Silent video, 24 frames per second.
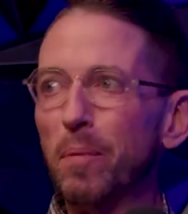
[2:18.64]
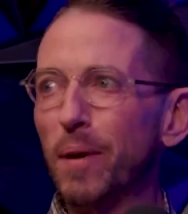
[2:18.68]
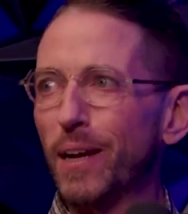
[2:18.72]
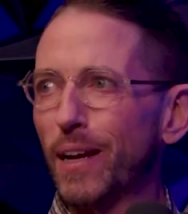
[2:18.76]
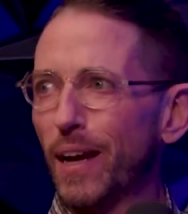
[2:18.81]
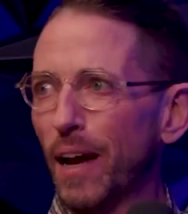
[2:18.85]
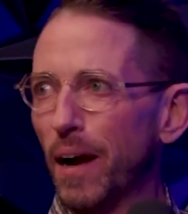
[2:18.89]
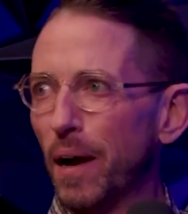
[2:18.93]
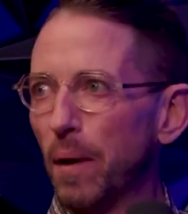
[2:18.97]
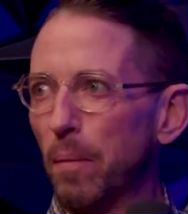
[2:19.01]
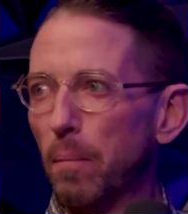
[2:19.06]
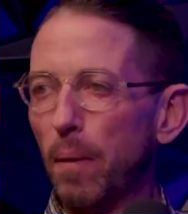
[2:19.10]

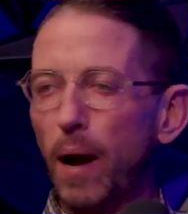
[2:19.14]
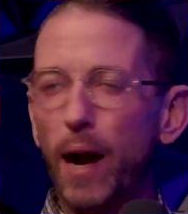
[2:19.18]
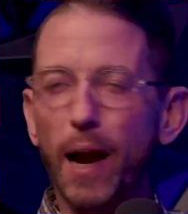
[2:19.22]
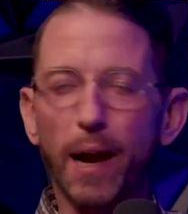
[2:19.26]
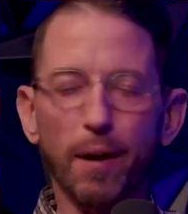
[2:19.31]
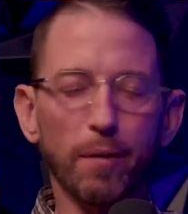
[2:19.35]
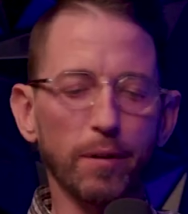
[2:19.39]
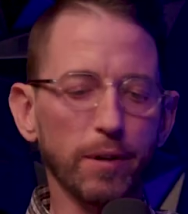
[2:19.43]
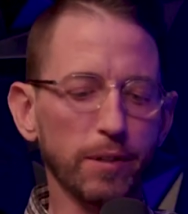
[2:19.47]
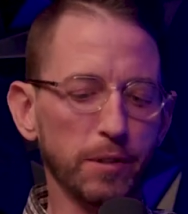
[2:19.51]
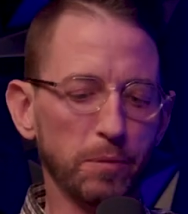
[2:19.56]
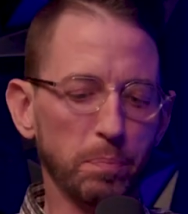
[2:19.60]
become
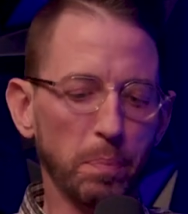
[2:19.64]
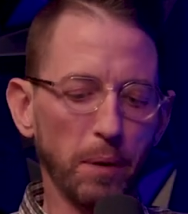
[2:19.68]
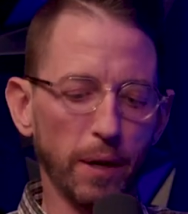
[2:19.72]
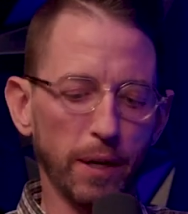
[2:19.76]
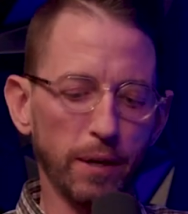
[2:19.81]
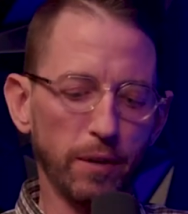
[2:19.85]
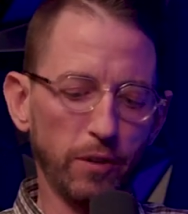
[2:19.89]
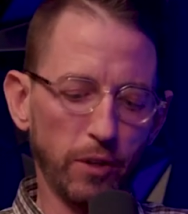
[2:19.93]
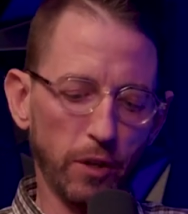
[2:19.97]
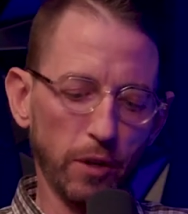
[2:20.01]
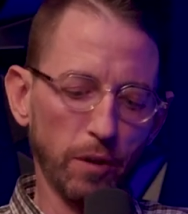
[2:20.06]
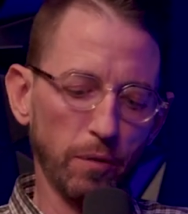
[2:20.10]
Irish,
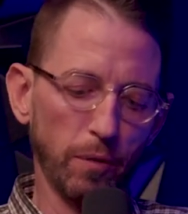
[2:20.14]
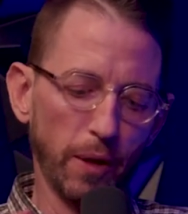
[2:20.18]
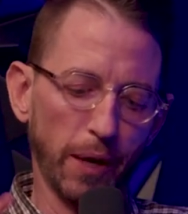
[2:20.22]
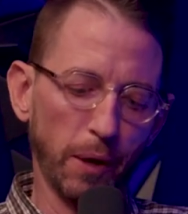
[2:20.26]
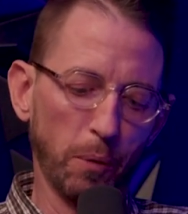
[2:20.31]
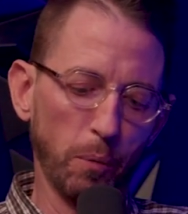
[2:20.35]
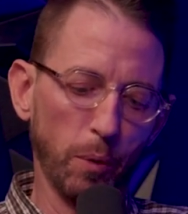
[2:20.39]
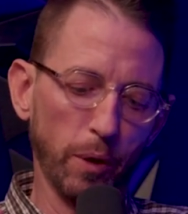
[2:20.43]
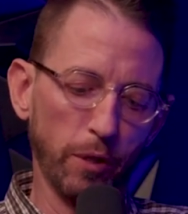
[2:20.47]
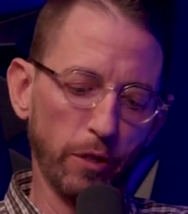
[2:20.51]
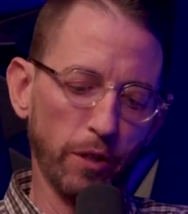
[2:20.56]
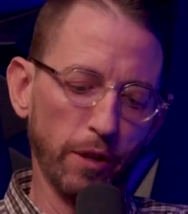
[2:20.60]
but you're
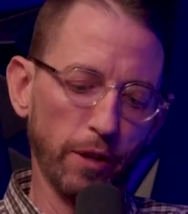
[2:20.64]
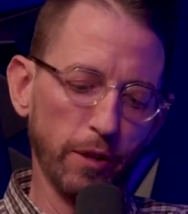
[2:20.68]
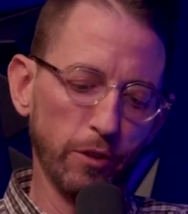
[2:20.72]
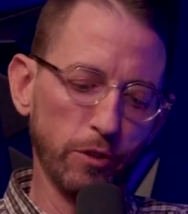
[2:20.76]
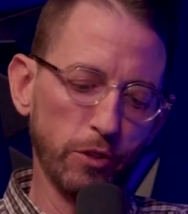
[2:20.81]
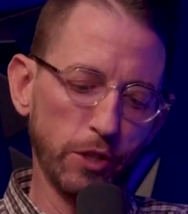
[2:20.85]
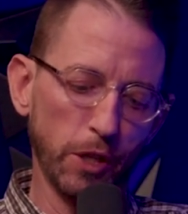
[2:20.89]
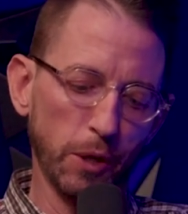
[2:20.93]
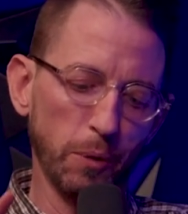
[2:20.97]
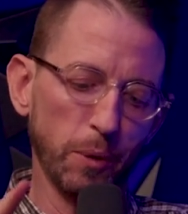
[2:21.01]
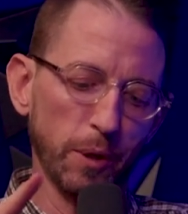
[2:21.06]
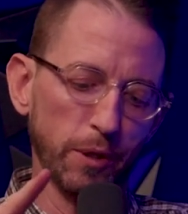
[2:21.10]
like with a
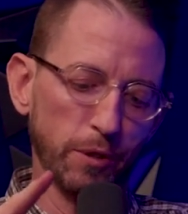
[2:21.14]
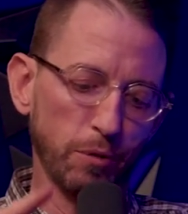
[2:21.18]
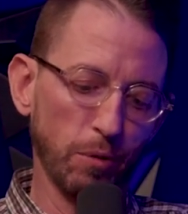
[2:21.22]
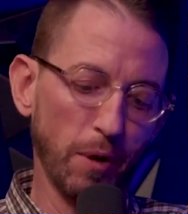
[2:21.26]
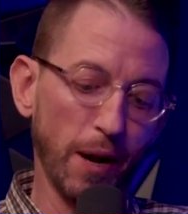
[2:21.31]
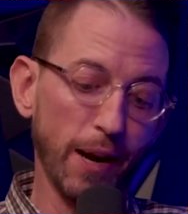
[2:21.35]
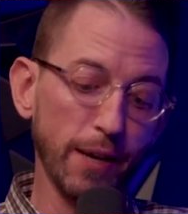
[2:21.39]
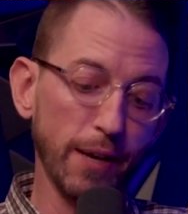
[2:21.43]
Jewish